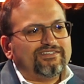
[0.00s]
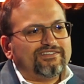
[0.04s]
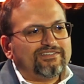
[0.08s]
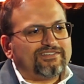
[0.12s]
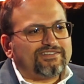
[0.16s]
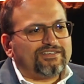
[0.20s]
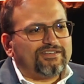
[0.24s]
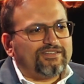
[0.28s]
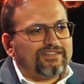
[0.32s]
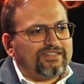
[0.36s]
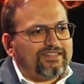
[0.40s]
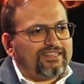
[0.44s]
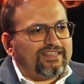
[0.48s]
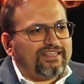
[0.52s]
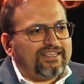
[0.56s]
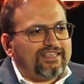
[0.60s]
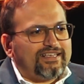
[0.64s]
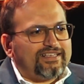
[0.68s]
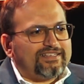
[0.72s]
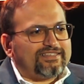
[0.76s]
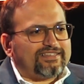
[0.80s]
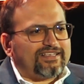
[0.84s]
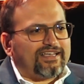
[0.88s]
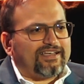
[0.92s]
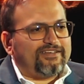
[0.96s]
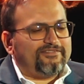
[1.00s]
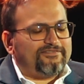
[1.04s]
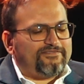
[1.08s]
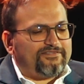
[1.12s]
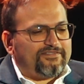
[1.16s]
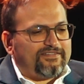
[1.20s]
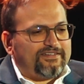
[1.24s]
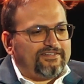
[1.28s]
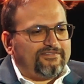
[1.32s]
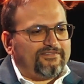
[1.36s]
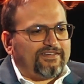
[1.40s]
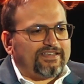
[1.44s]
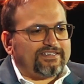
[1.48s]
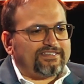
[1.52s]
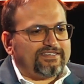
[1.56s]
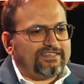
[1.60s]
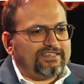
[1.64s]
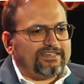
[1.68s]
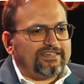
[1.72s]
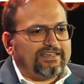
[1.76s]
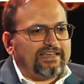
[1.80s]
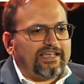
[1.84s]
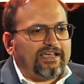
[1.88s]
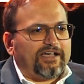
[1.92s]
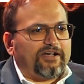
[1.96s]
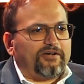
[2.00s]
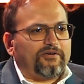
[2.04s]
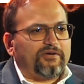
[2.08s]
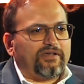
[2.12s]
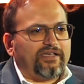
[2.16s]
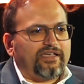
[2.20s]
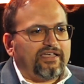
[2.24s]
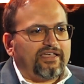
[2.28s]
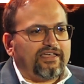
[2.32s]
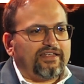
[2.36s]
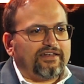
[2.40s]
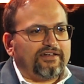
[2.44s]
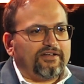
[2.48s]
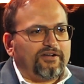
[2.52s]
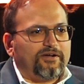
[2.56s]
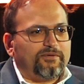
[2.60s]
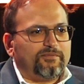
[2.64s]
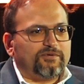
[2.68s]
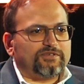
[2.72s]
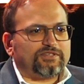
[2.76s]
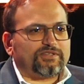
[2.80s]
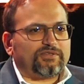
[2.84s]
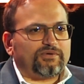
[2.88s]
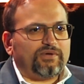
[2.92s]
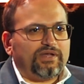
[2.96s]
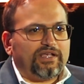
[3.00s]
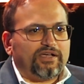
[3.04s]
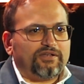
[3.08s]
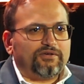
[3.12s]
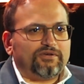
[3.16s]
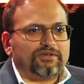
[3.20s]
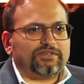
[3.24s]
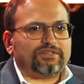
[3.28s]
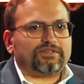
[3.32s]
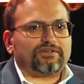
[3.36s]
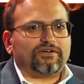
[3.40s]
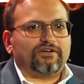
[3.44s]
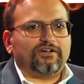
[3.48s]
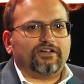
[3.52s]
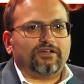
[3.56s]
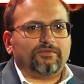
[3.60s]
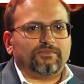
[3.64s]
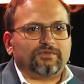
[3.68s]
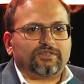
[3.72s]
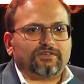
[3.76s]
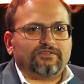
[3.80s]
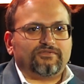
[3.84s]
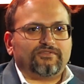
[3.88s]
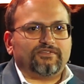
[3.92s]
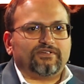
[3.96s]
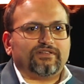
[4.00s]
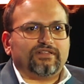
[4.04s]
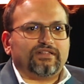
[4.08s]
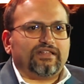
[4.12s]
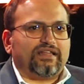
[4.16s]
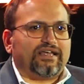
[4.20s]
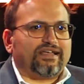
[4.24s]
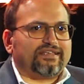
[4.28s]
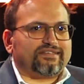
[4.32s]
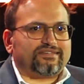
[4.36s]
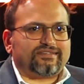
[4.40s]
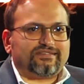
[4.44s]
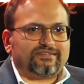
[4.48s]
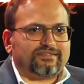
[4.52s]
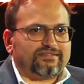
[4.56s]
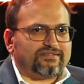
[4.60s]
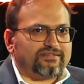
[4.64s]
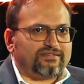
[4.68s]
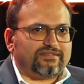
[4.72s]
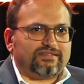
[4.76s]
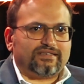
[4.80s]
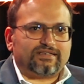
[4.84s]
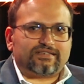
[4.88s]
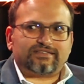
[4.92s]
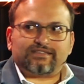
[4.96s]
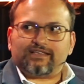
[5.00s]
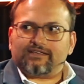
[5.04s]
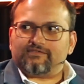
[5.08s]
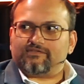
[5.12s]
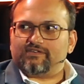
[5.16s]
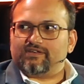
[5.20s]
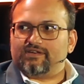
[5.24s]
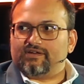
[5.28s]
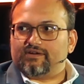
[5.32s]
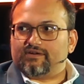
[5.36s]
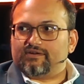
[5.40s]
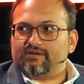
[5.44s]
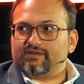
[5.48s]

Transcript: So the thing is, I've invested now in almost 300 startups over the last 6-7 years.